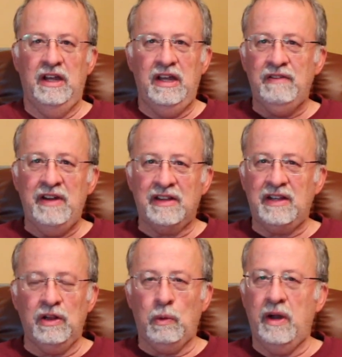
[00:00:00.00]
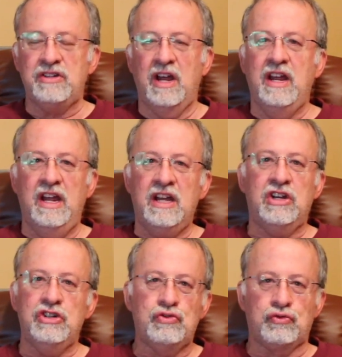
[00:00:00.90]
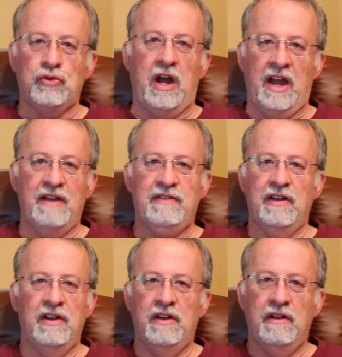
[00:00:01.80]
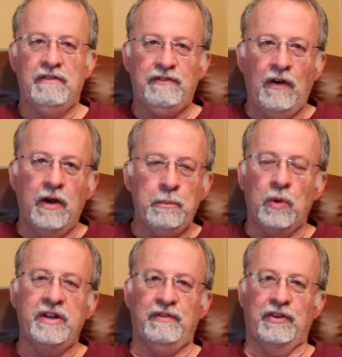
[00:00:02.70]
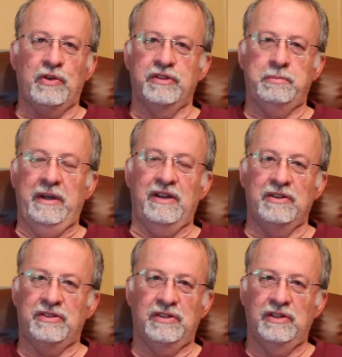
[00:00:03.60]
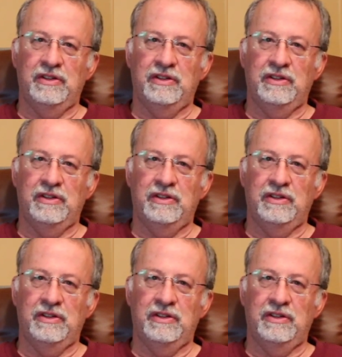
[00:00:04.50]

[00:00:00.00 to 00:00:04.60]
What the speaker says: Even at that low edge, it could drive far more difficult speakers.